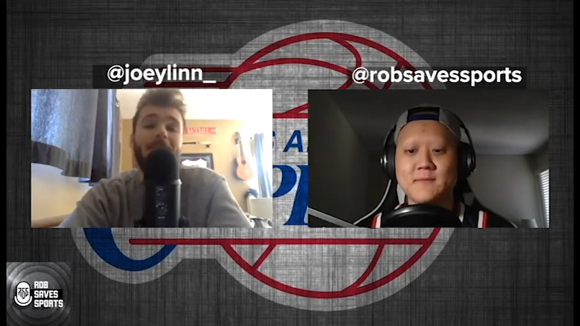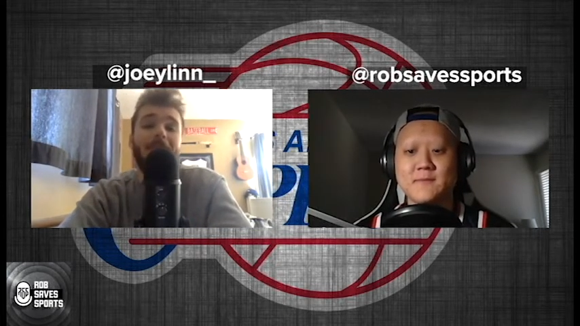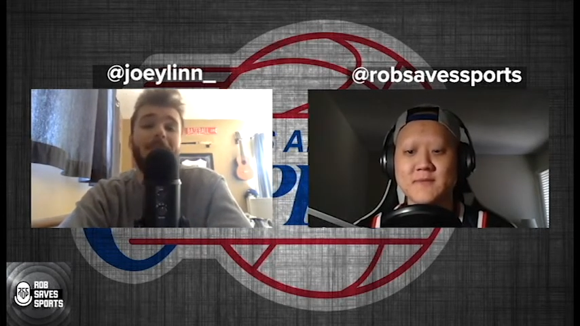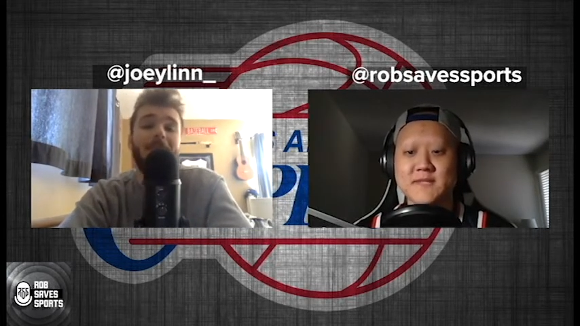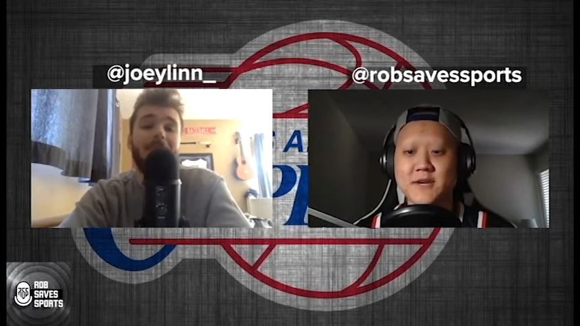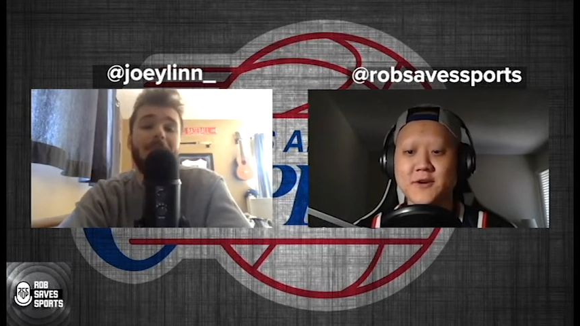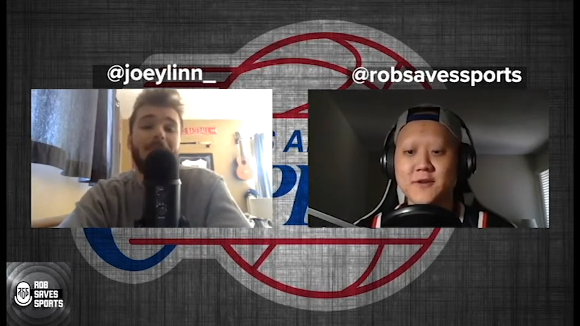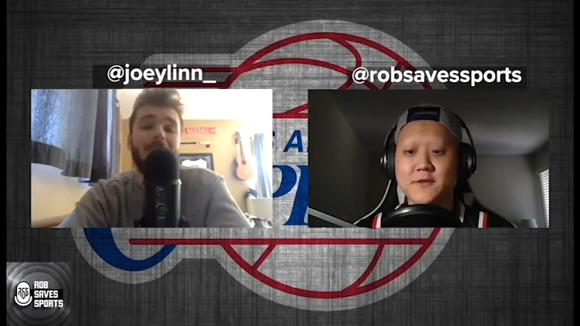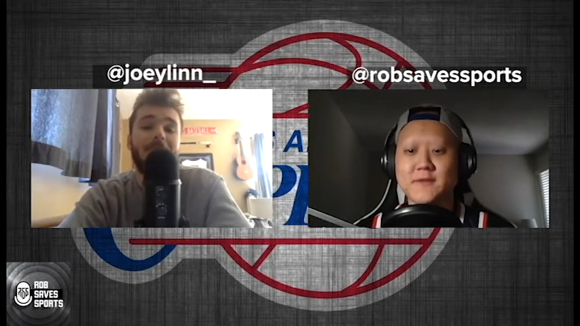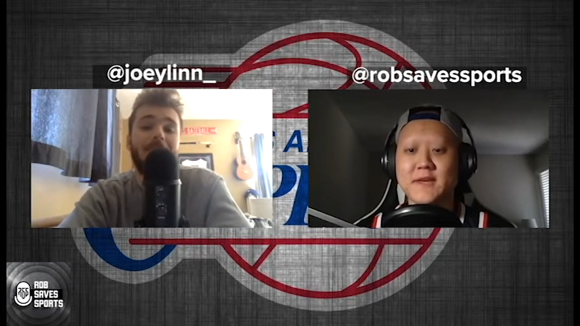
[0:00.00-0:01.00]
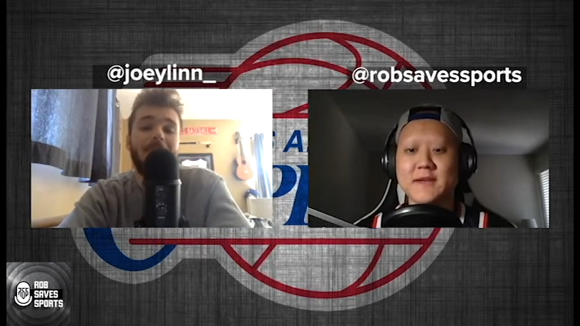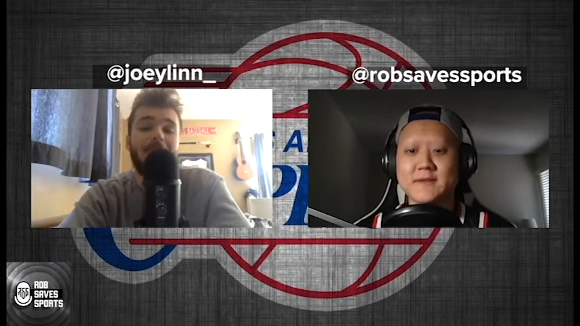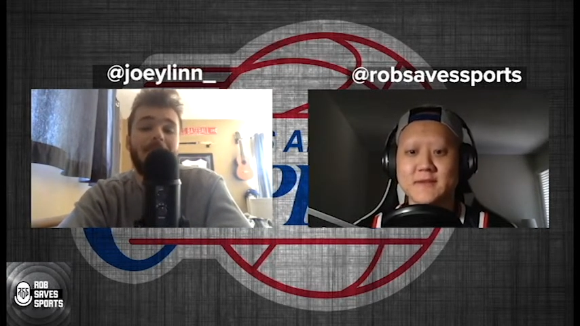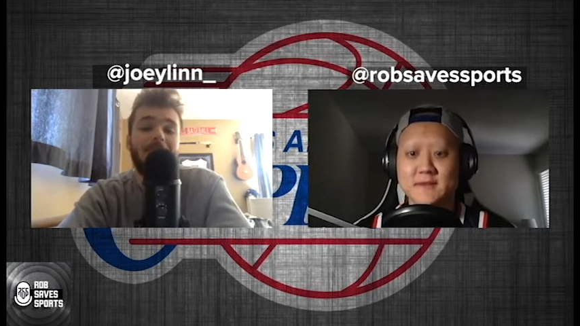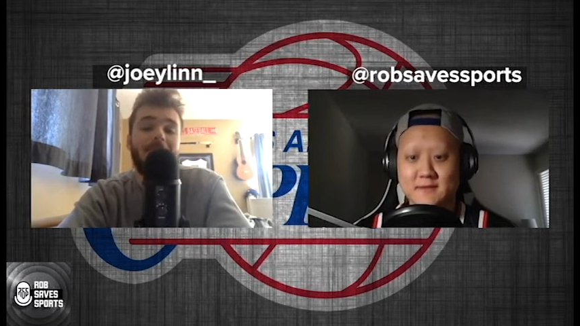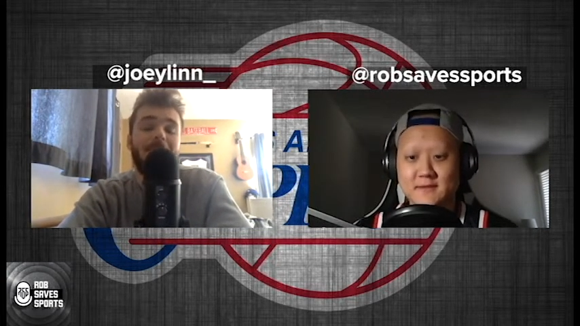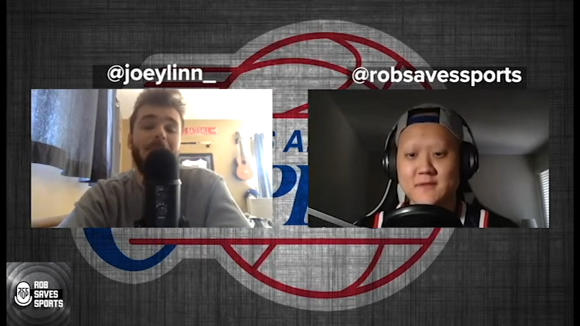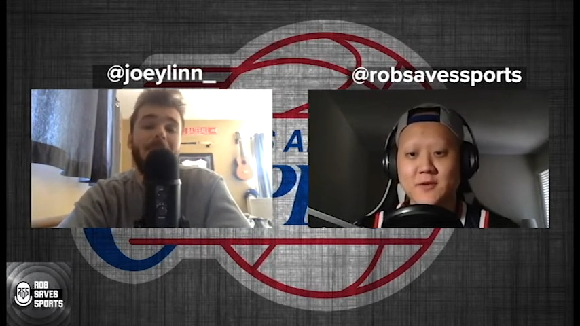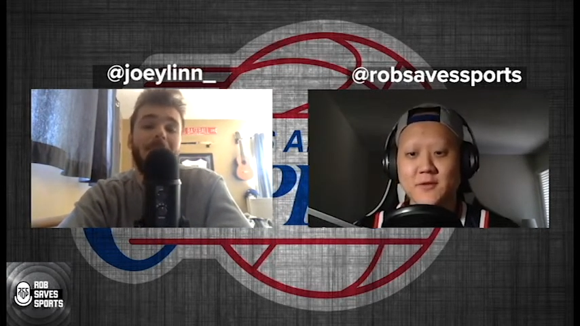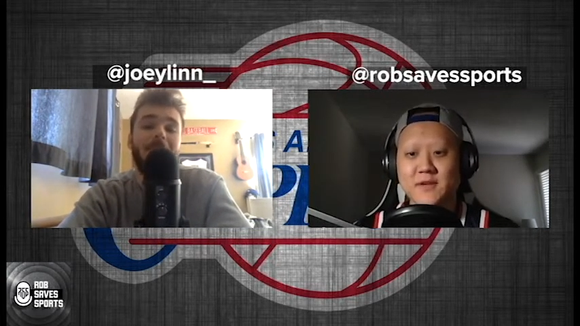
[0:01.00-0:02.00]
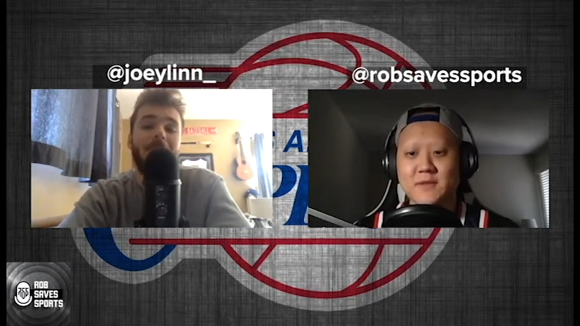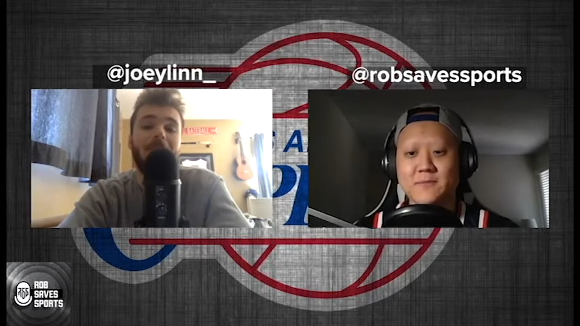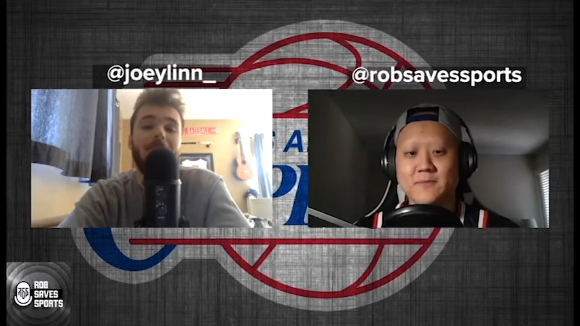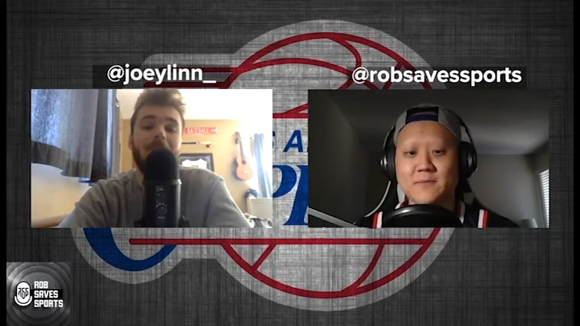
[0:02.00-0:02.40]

Speaker 1: center that, you know, can